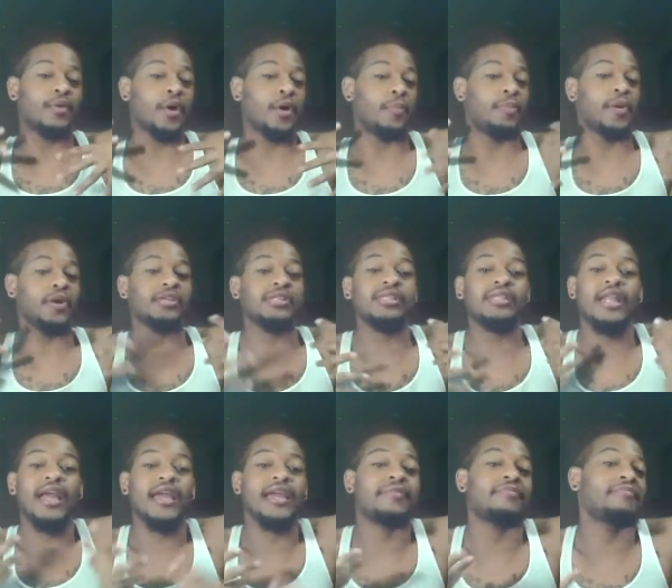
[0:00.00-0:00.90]
A person
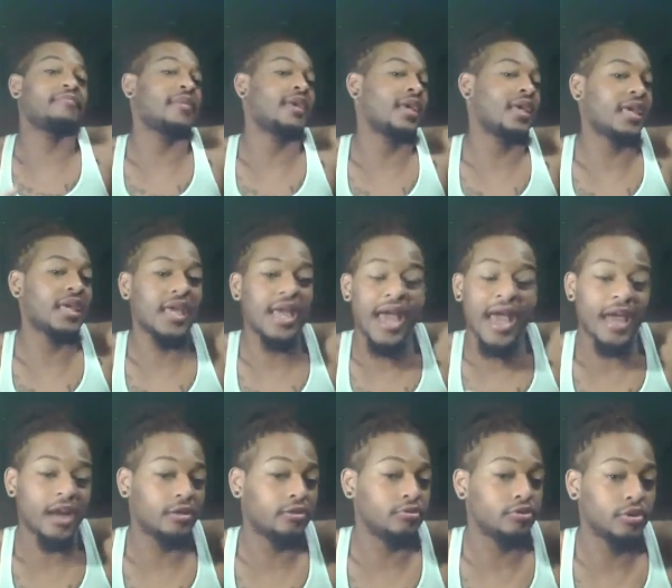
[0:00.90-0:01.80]
like me,
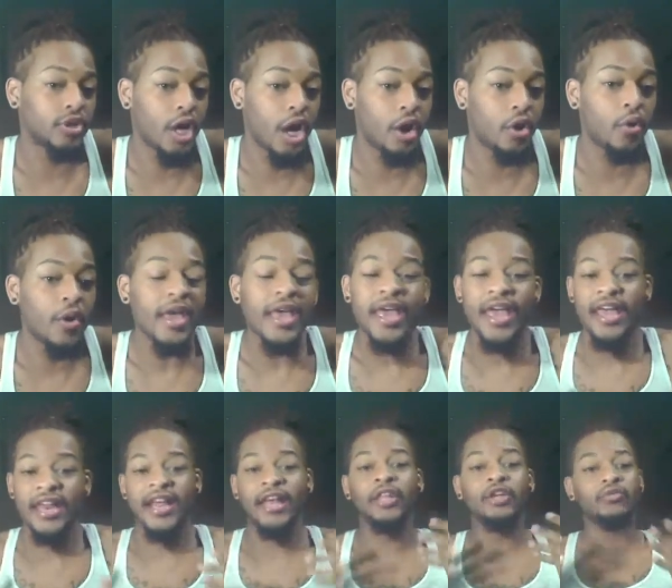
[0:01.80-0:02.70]
I don't know.
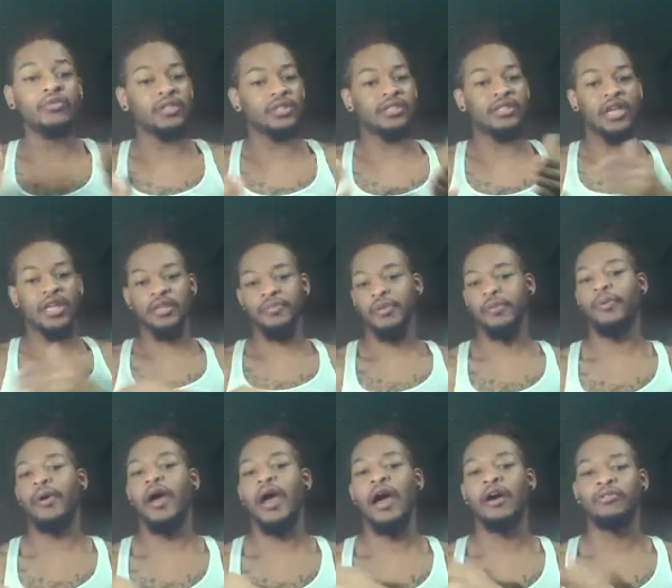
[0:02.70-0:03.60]
And I know there's other
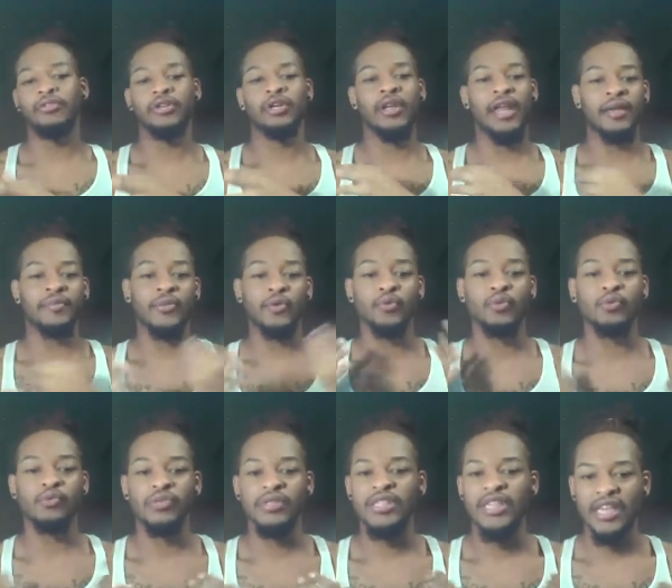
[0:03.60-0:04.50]
people out there like me
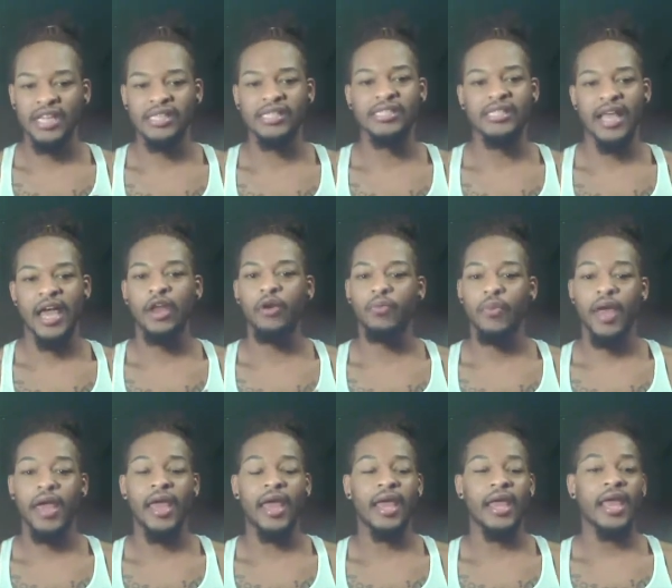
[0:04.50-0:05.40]
who thinks that
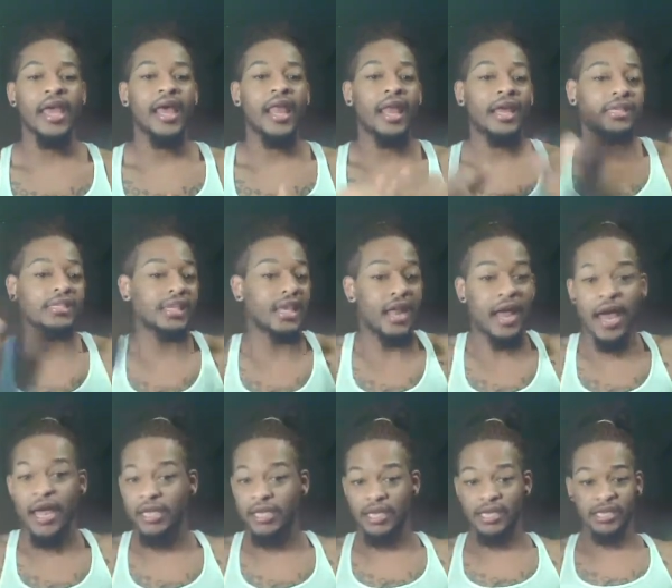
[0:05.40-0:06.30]
way. Like I
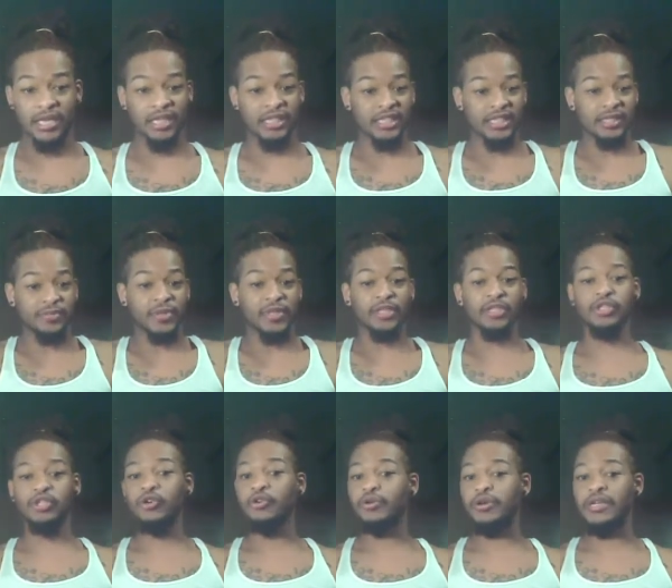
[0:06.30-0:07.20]
said, it could just be the
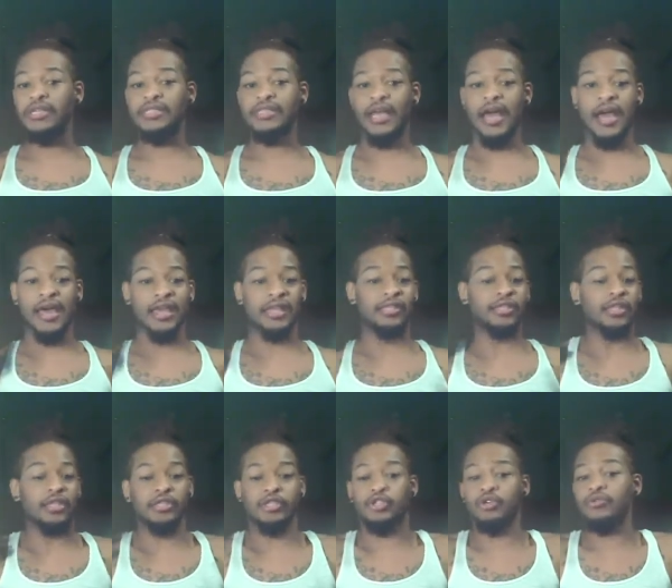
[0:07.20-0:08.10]
tourist.
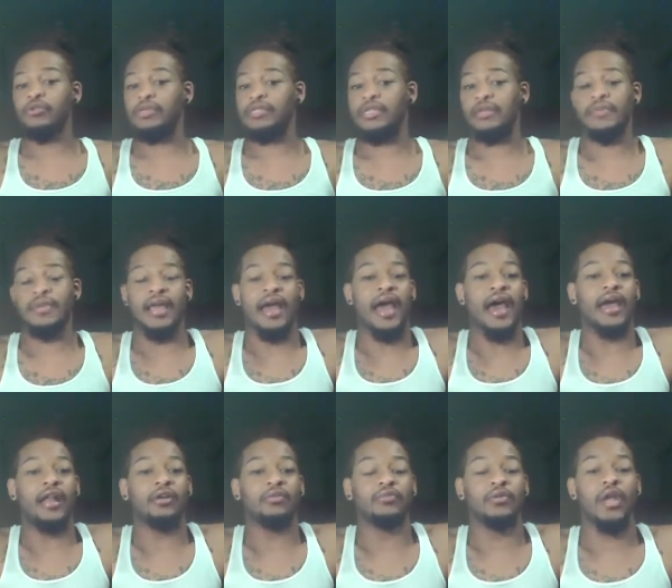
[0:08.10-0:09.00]
The tourist in me,
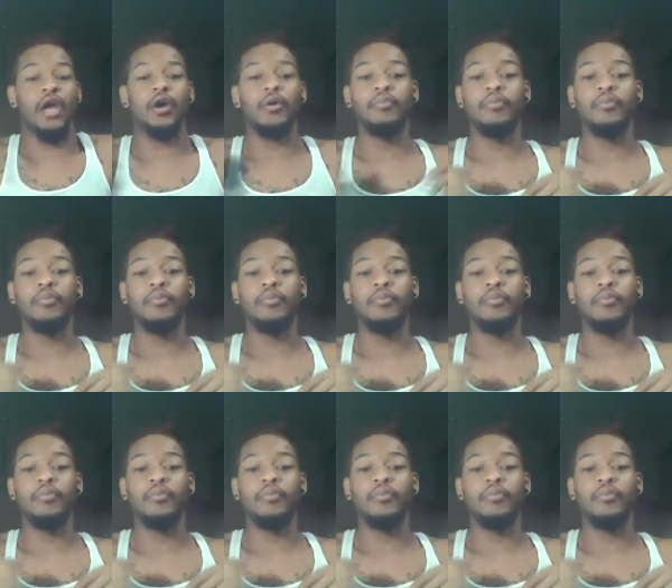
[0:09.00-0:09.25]
I don't know.